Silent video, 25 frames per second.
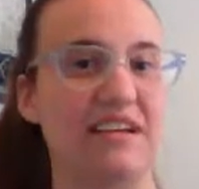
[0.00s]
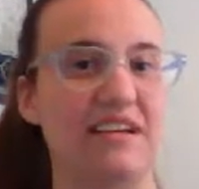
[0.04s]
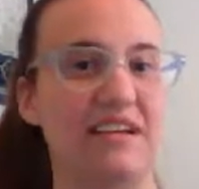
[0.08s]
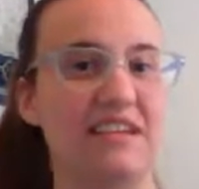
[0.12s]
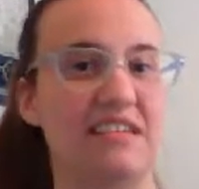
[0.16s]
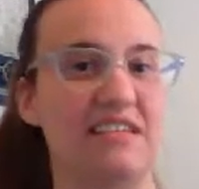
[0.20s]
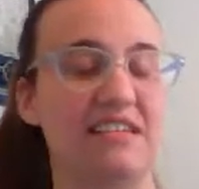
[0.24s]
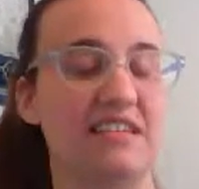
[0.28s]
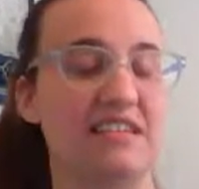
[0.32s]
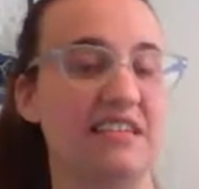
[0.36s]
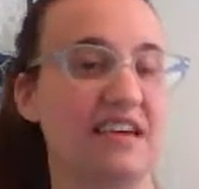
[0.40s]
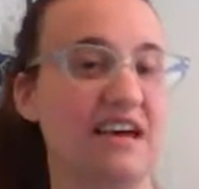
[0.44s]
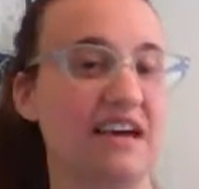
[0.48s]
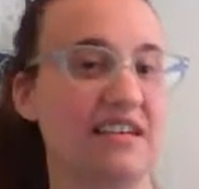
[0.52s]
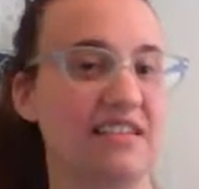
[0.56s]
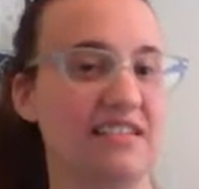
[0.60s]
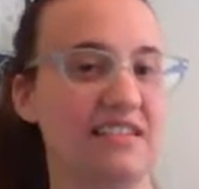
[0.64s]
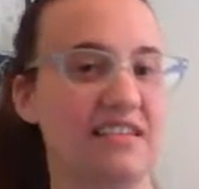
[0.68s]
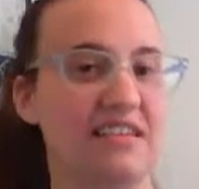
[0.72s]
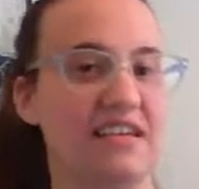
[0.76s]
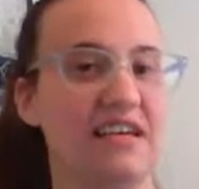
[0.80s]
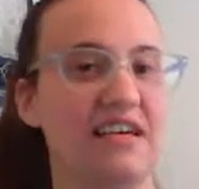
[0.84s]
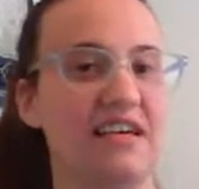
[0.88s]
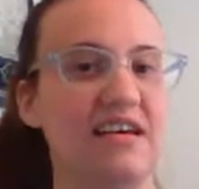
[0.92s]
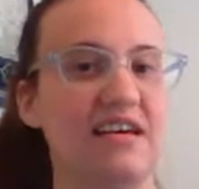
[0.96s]
I said,
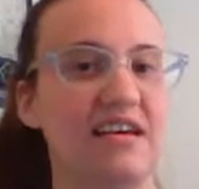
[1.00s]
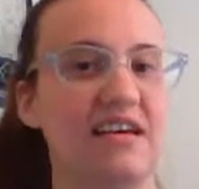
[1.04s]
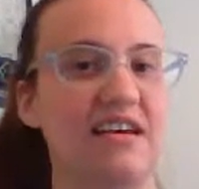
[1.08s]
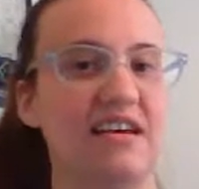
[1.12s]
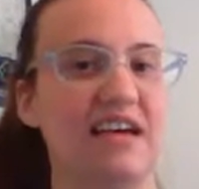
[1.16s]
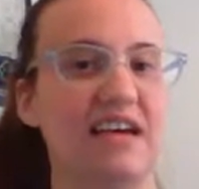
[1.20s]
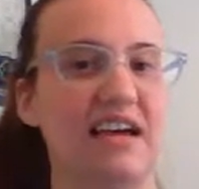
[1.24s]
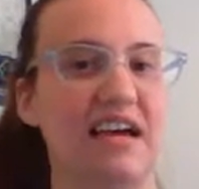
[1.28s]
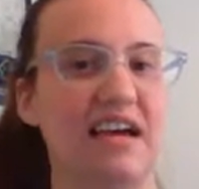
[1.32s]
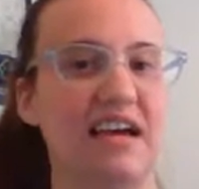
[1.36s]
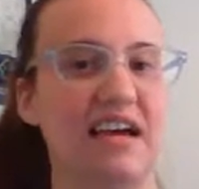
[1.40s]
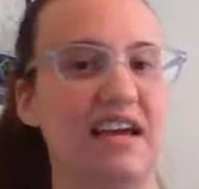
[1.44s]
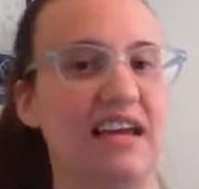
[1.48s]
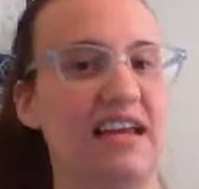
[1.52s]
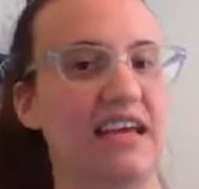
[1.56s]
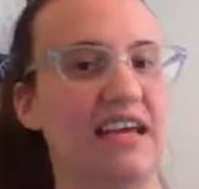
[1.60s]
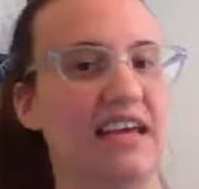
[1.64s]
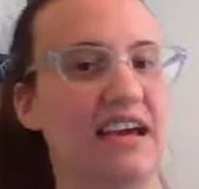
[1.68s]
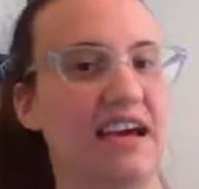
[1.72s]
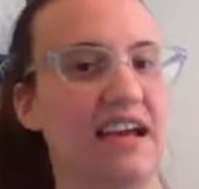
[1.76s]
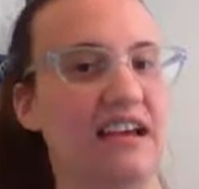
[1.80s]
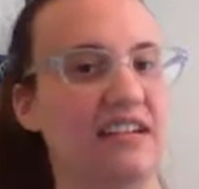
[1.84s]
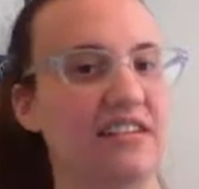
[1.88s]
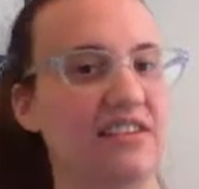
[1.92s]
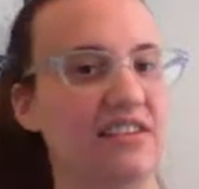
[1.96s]
"Yes." And he
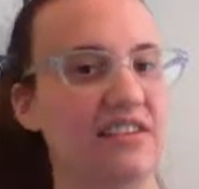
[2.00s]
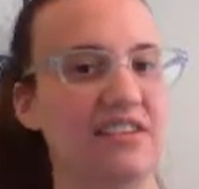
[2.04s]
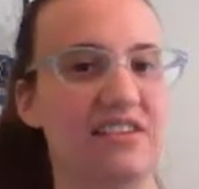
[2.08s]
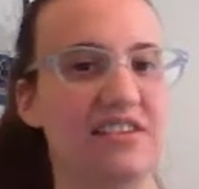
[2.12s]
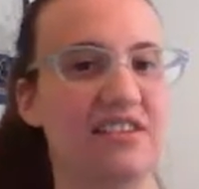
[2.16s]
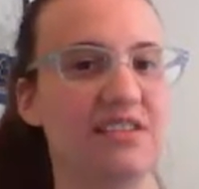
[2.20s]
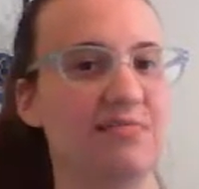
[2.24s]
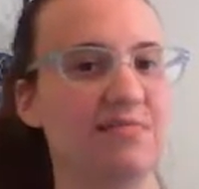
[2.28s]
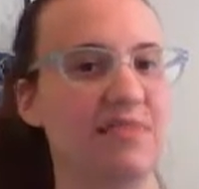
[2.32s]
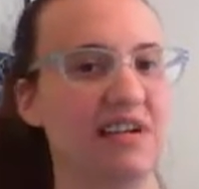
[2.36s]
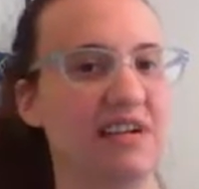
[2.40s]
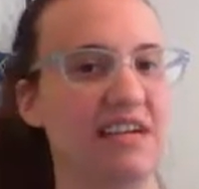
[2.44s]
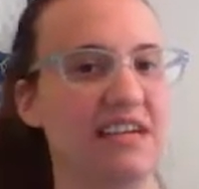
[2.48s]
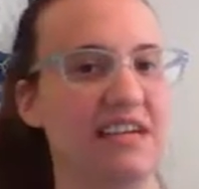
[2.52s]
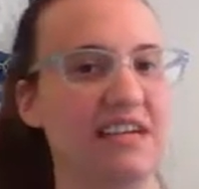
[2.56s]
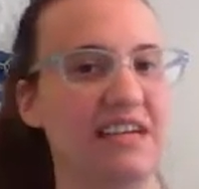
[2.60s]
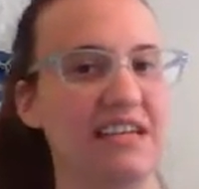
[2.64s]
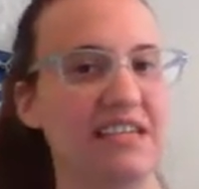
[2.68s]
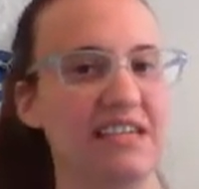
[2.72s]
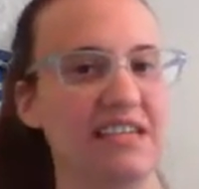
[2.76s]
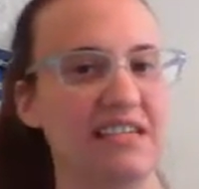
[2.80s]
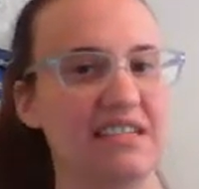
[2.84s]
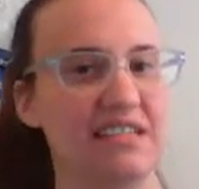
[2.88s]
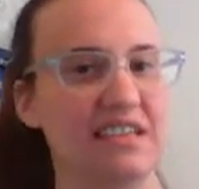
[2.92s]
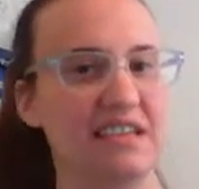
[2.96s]
kind of looked at me,
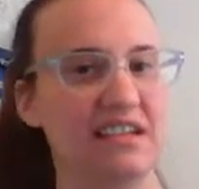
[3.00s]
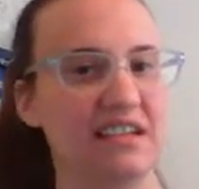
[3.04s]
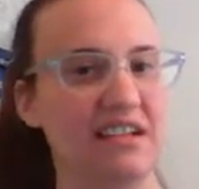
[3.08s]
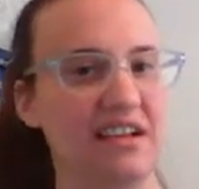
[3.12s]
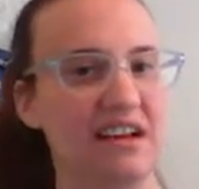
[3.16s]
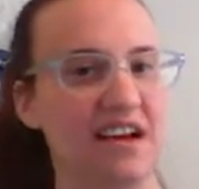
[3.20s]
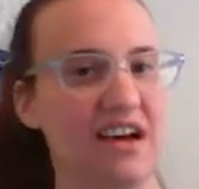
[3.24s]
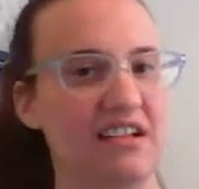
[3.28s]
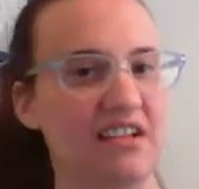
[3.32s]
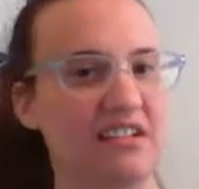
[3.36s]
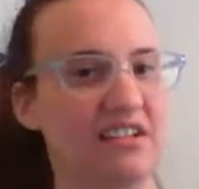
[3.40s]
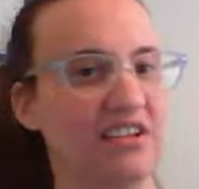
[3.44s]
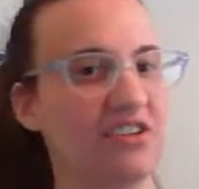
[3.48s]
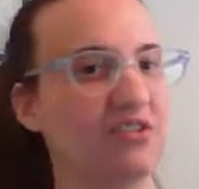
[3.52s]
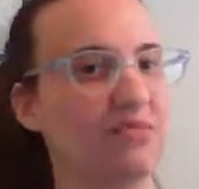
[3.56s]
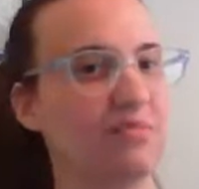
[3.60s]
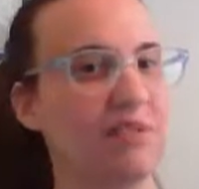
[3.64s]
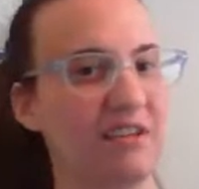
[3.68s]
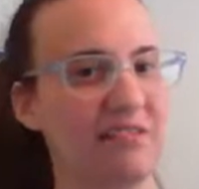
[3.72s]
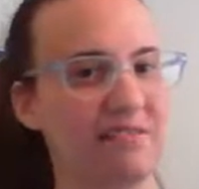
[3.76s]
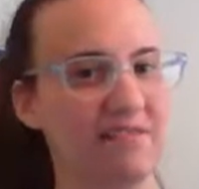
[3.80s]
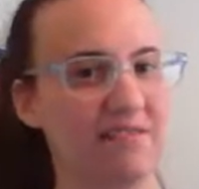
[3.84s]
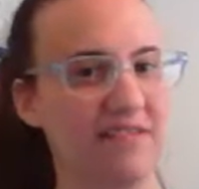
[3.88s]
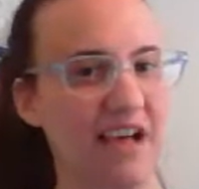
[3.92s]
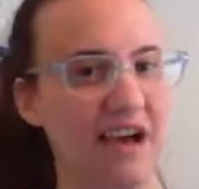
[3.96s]
he's a little
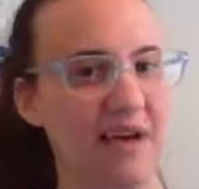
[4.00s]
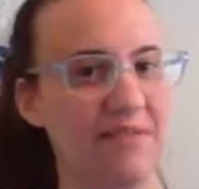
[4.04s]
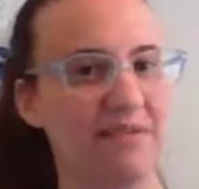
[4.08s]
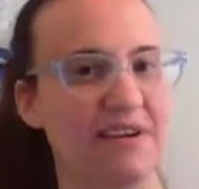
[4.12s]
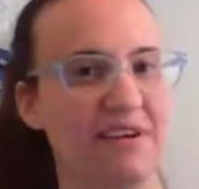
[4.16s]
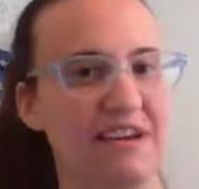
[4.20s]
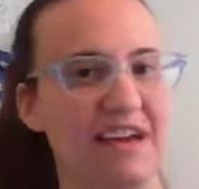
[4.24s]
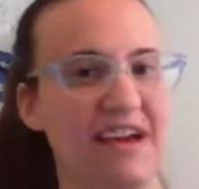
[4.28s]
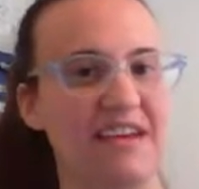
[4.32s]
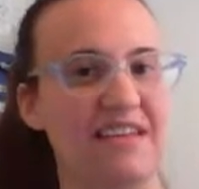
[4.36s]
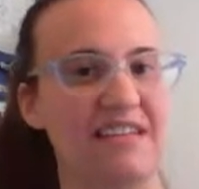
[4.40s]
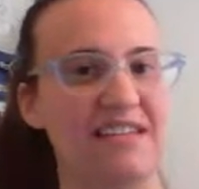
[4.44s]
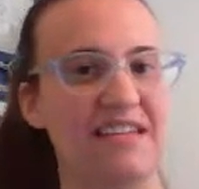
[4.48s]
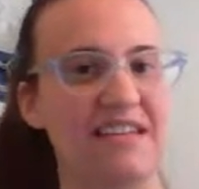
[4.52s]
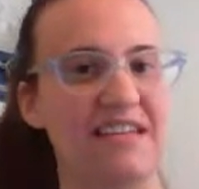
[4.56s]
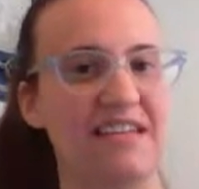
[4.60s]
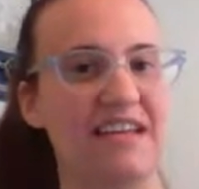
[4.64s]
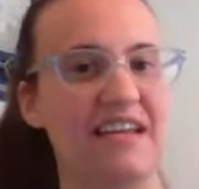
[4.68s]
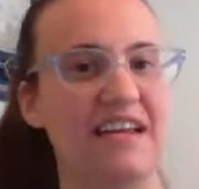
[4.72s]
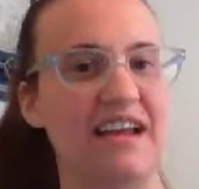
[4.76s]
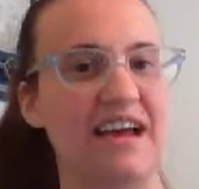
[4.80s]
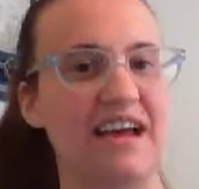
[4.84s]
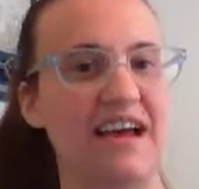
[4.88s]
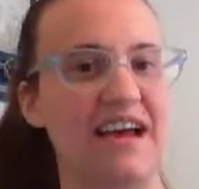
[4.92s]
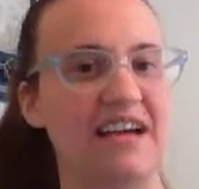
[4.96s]
bit flabbergasted,
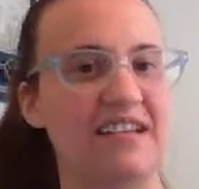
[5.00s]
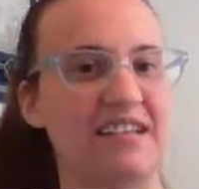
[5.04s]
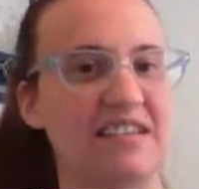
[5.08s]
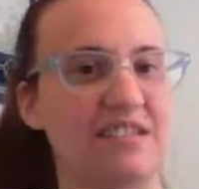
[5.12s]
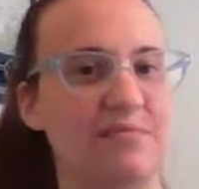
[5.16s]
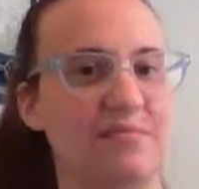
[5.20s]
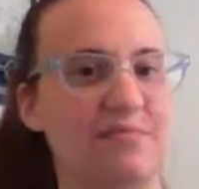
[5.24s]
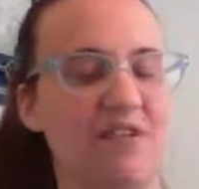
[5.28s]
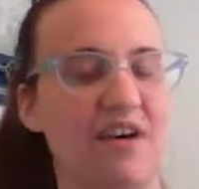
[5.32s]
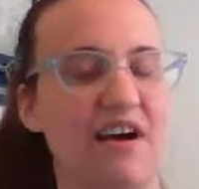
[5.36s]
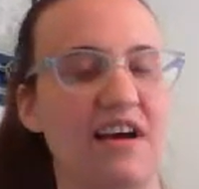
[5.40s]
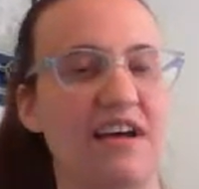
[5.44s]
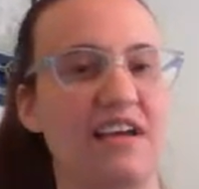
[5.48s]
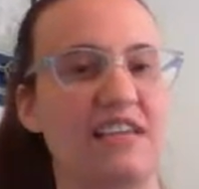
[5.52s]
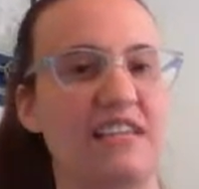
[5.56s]
and I asked him why.